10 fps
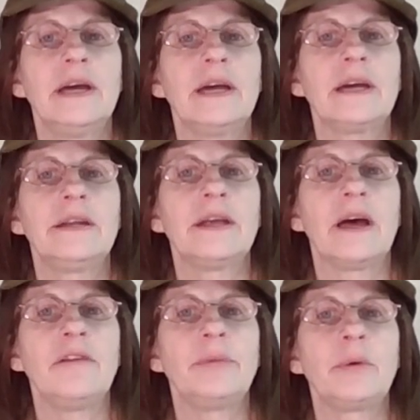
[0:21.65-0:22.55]
And
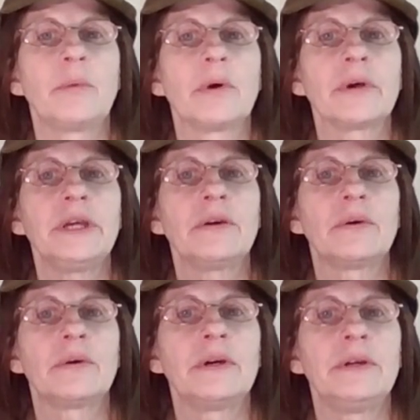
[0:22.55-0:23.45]
I've been working
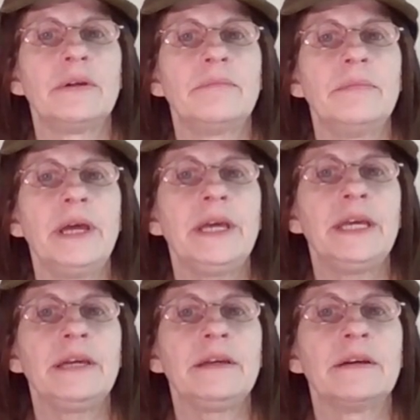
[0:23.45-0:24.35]
on
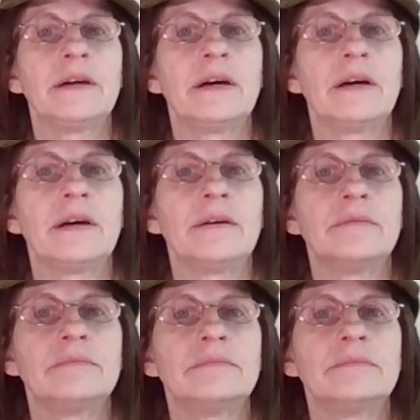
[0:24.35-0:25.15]
making uh,